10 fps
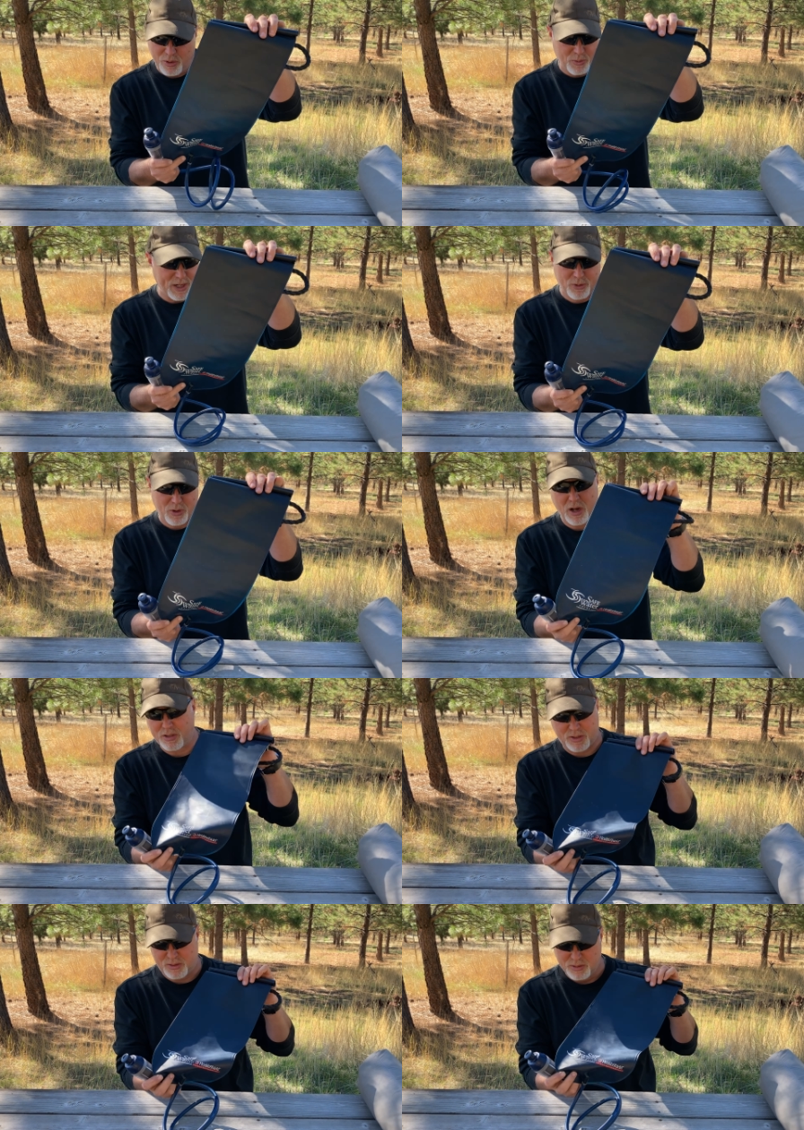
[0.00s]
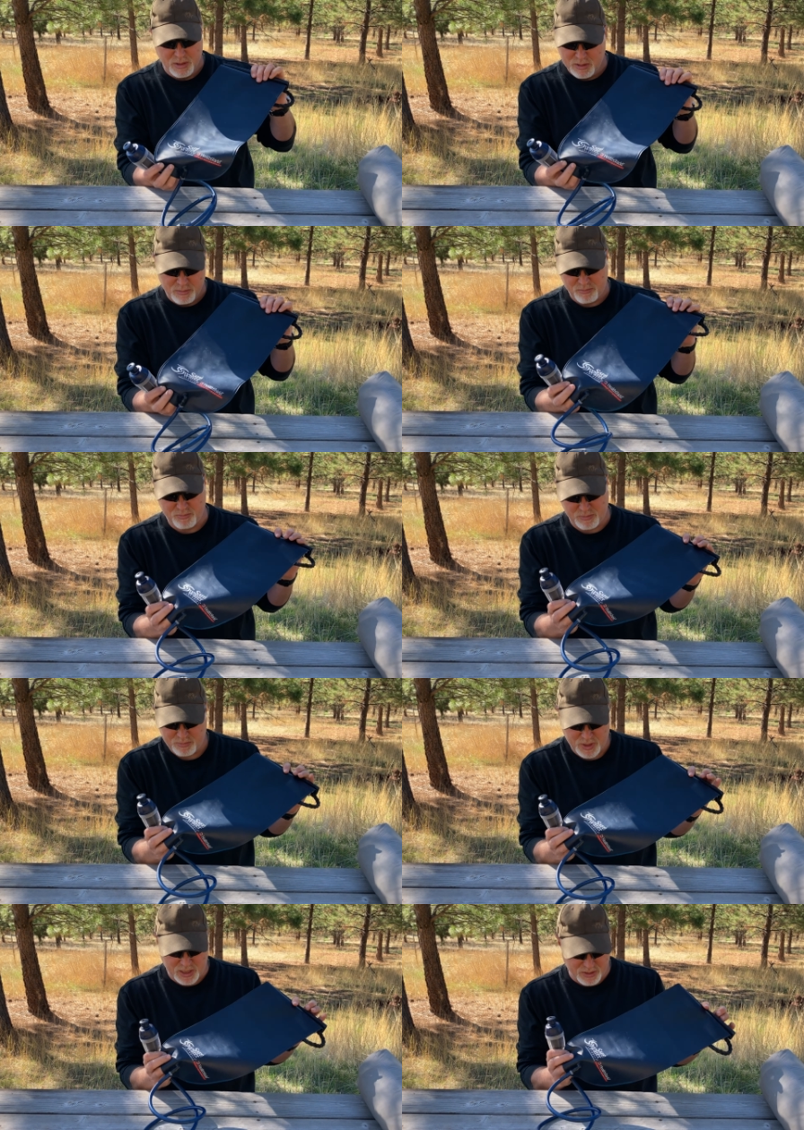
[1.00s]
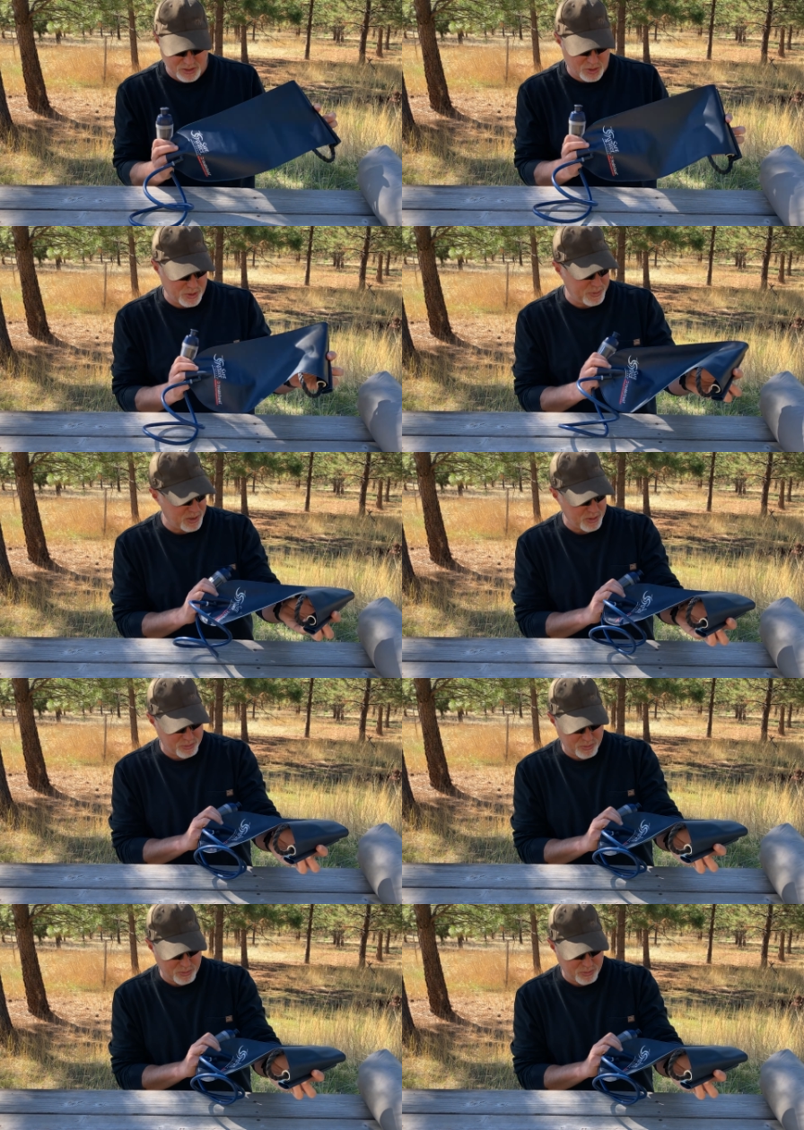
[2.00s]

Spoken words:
Red Cross distributor